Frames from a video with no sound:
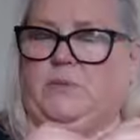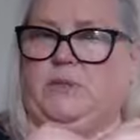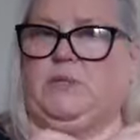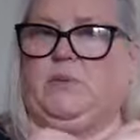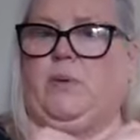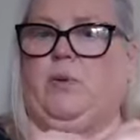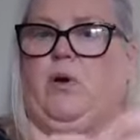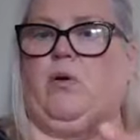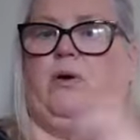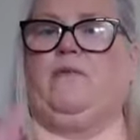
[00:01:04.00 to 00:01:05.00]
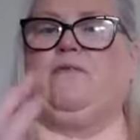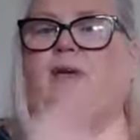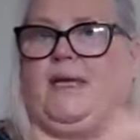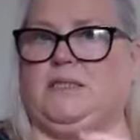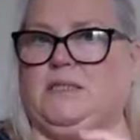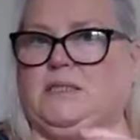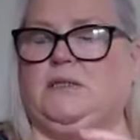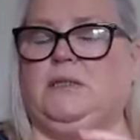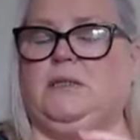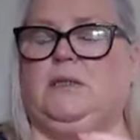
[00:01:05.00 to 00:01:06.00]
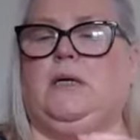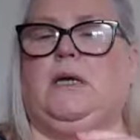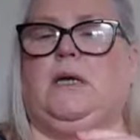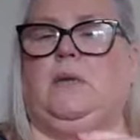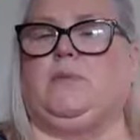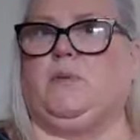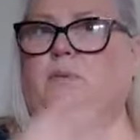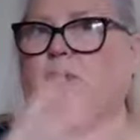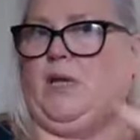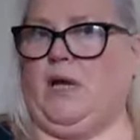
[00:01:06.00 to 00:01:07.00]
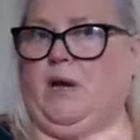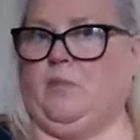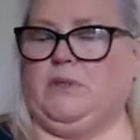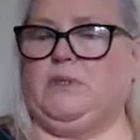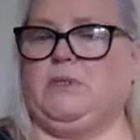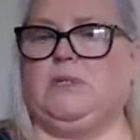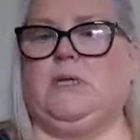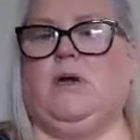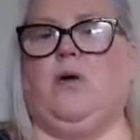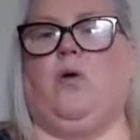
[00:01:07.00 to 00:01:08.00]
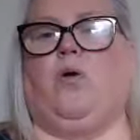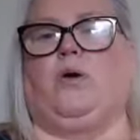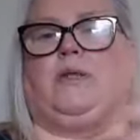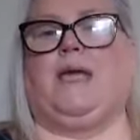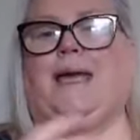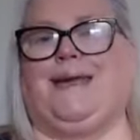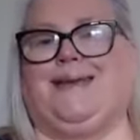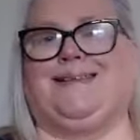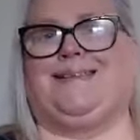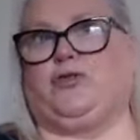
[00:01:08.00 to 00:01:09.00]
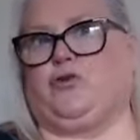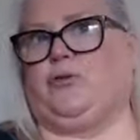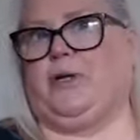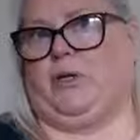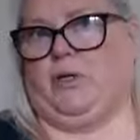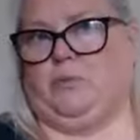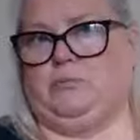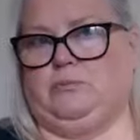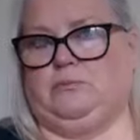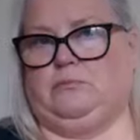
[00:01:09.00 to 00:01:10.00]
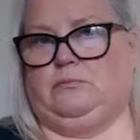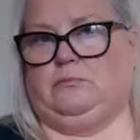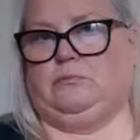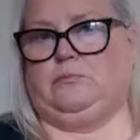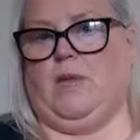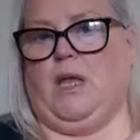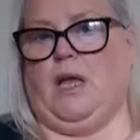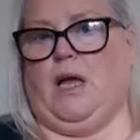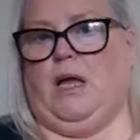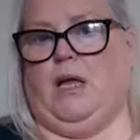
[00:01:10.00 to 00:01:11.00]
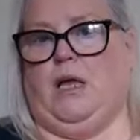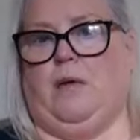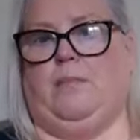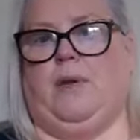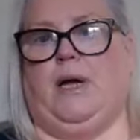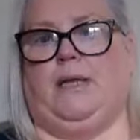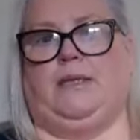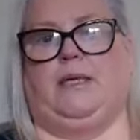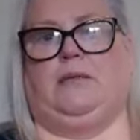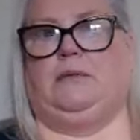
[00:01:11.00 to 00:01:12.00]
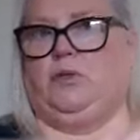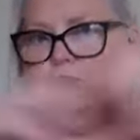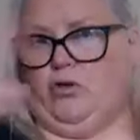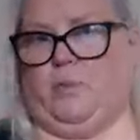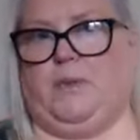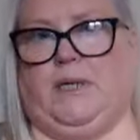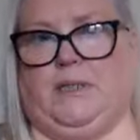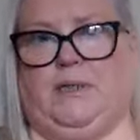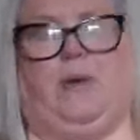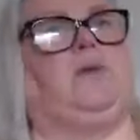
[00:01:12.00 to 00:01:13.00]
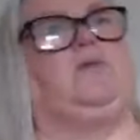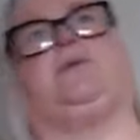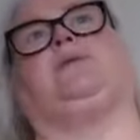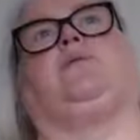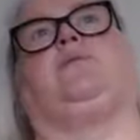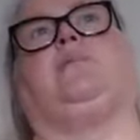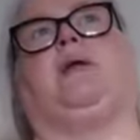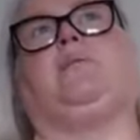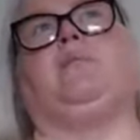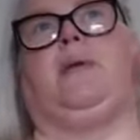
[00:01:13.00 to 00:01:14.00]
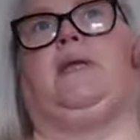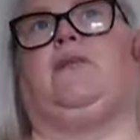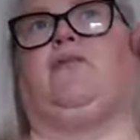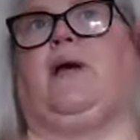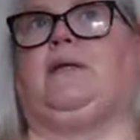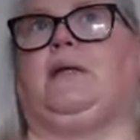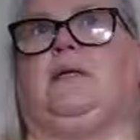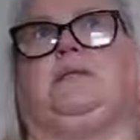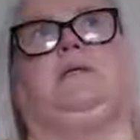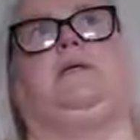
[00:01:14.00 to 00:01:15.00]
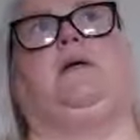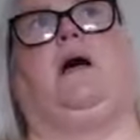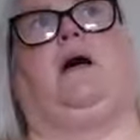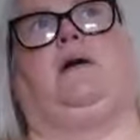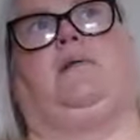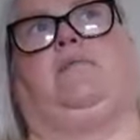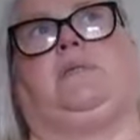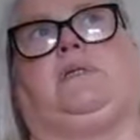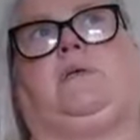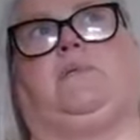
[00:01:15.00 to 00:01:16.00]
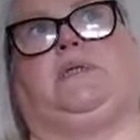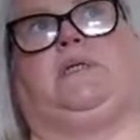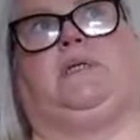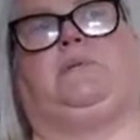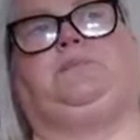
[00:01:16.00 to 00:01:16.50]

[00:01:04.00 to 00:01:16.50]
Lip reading: it is people, or an event, something that happens, or things that trigger you? And then you drop the healthy boundaries. So it mightn't be the fact that that